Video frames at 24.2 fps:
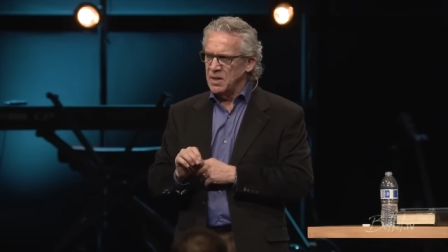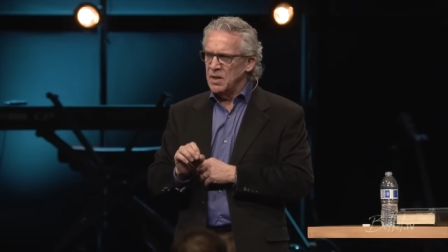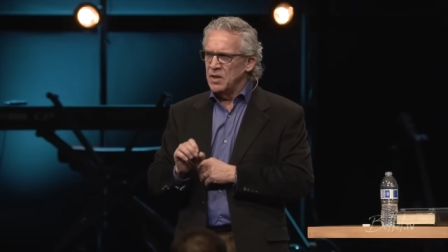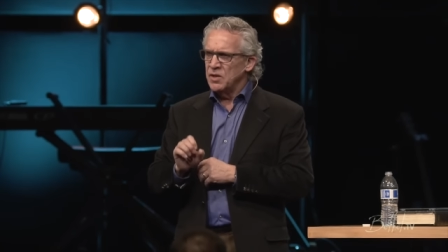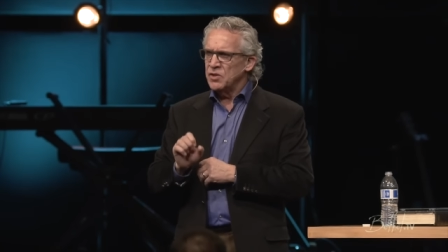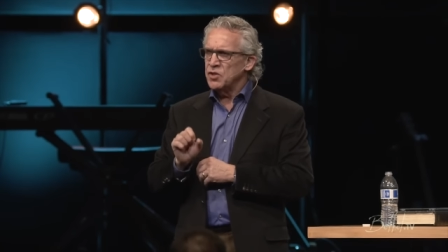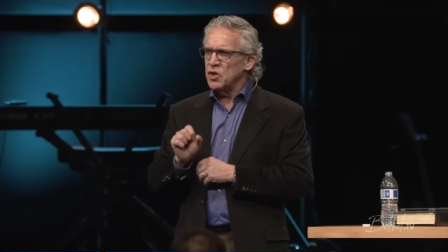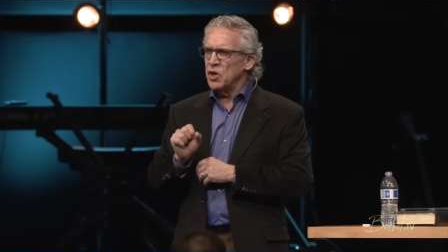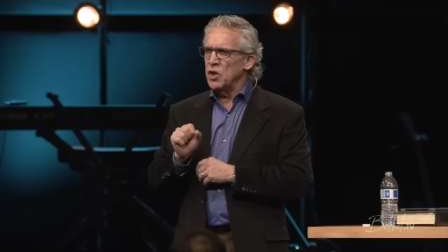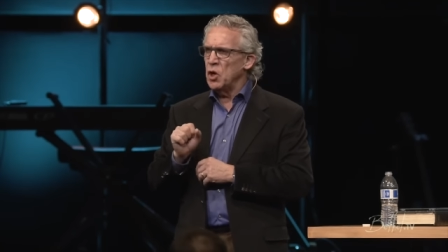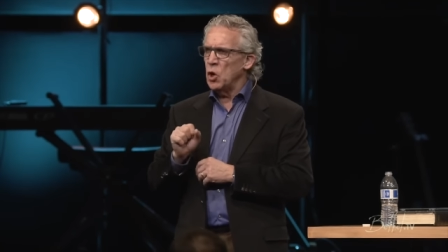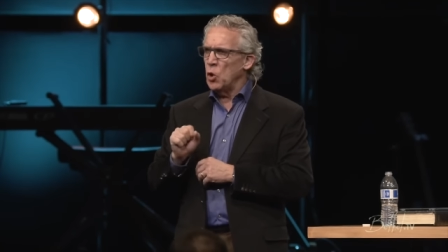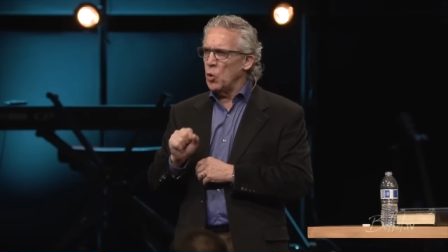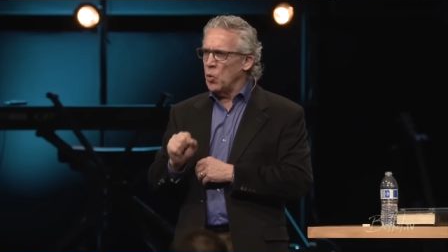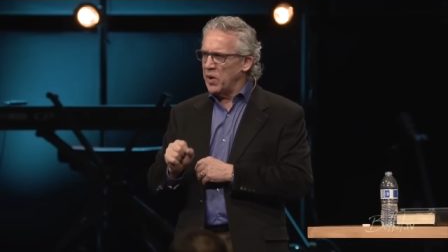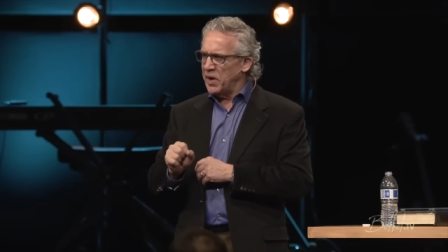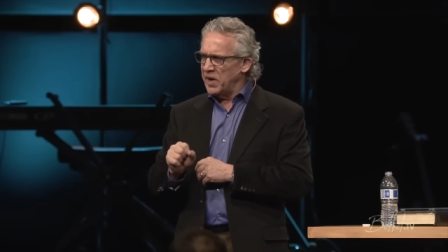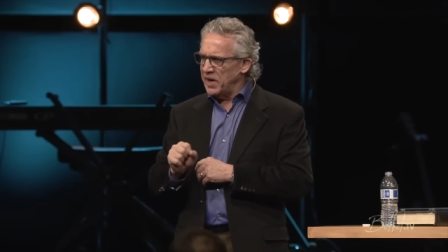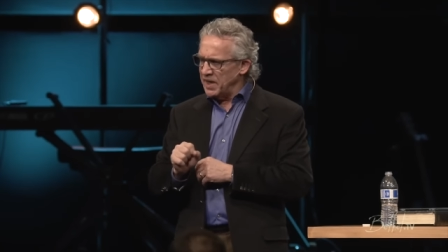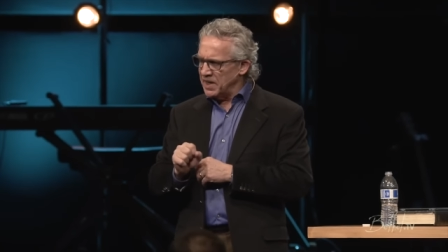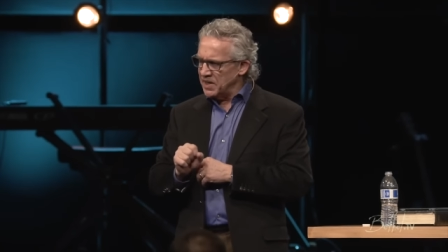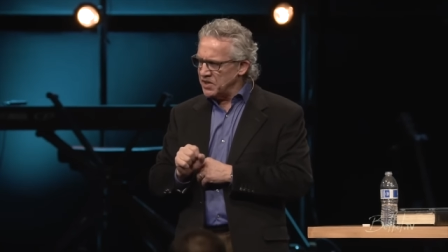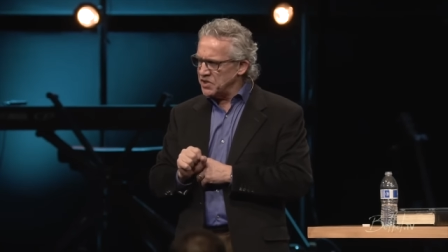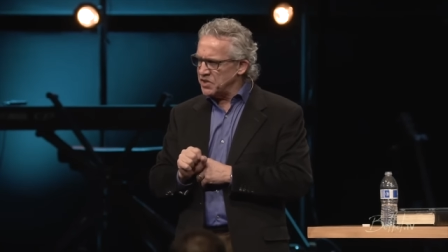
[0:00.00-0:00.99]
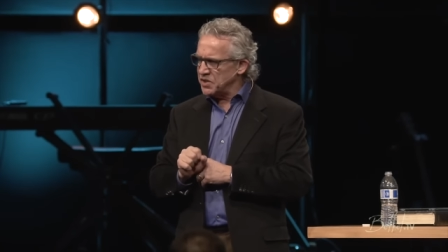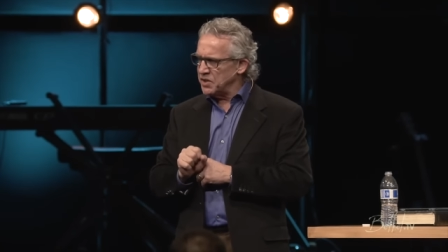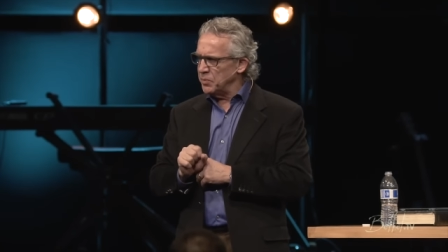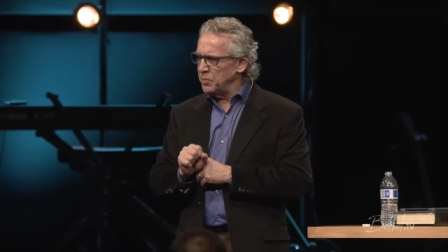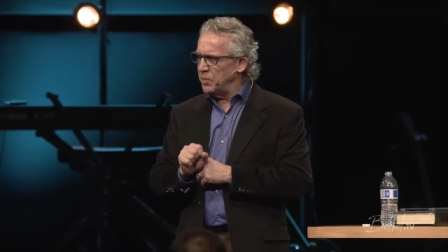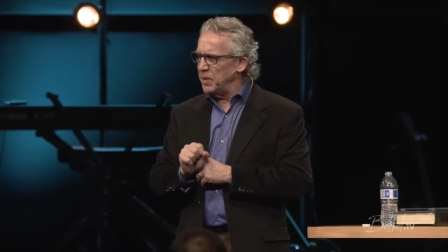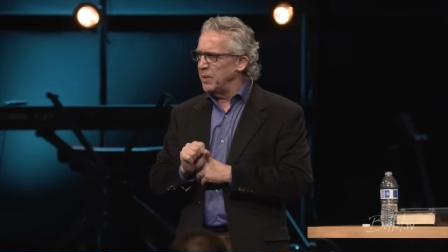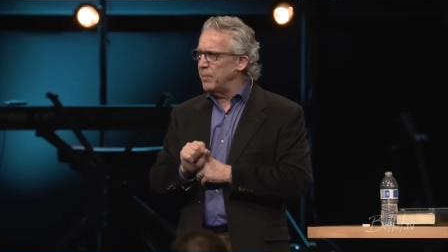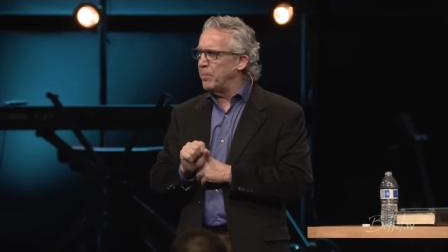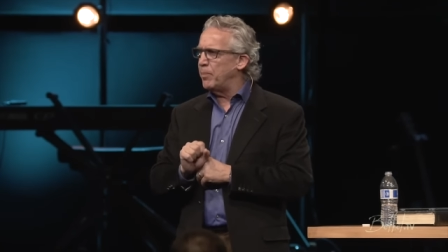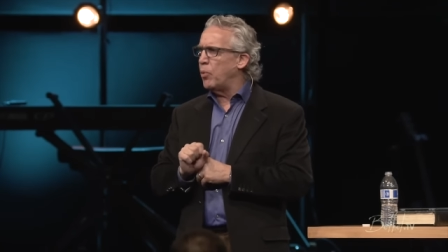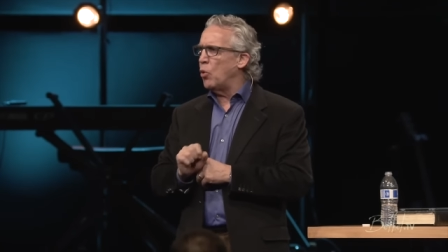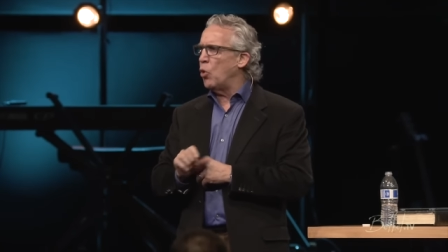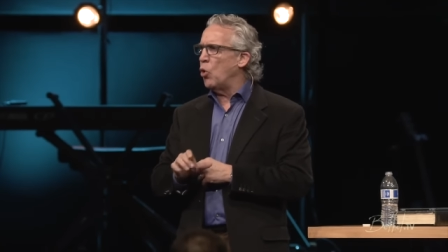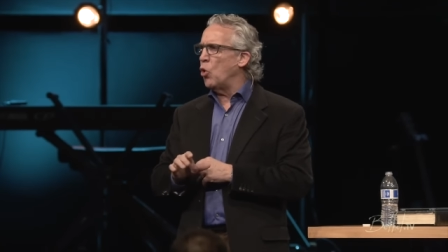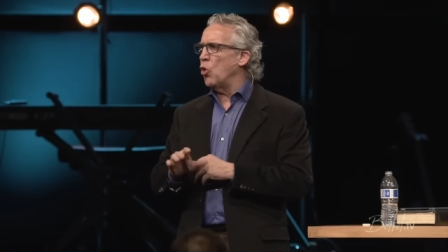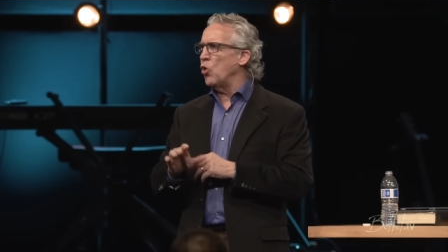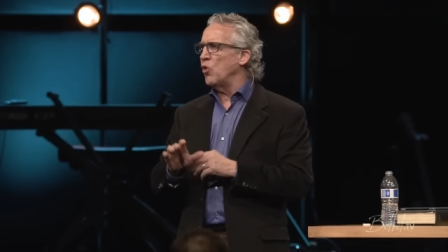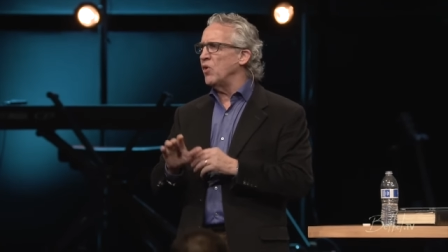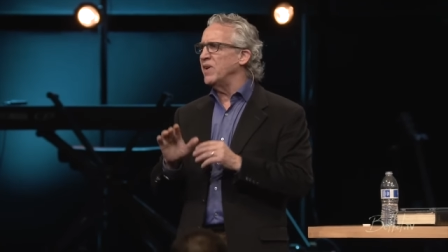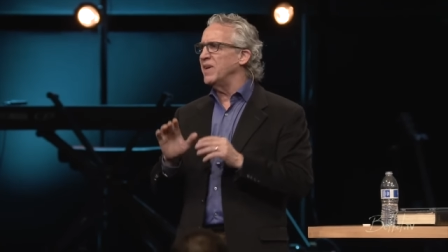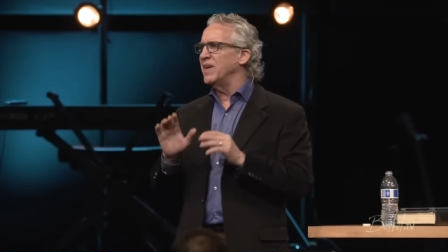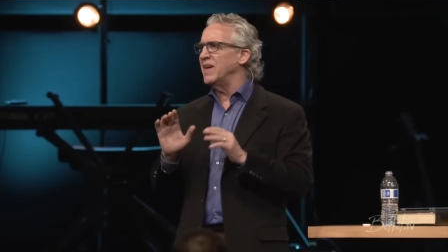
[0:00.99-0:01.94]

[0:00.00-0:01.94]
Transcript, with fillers: to know what it is to be born